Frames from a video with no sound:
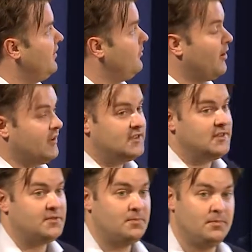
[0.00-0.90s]
abundance
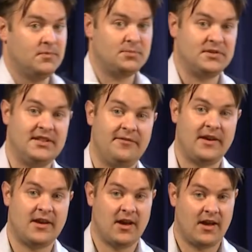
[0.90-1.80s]
of
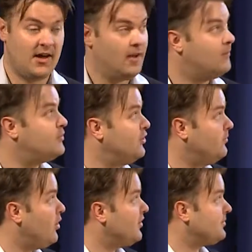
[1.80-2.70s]
specific
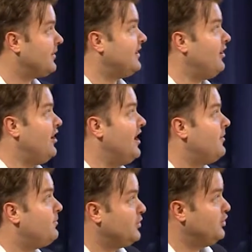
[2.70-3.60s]
Pseudomonas bacteria
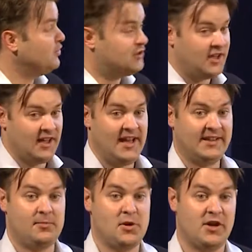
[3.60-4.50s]
that produce
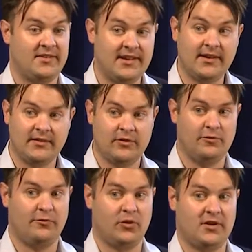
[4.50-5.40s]
antibiotic,
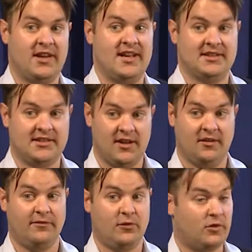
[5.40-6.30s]

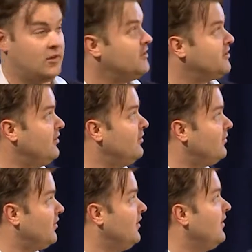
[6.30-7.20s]
2,4-diacetyl fluoroglucinol,
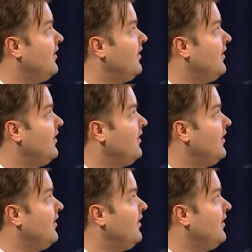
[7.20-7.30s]
or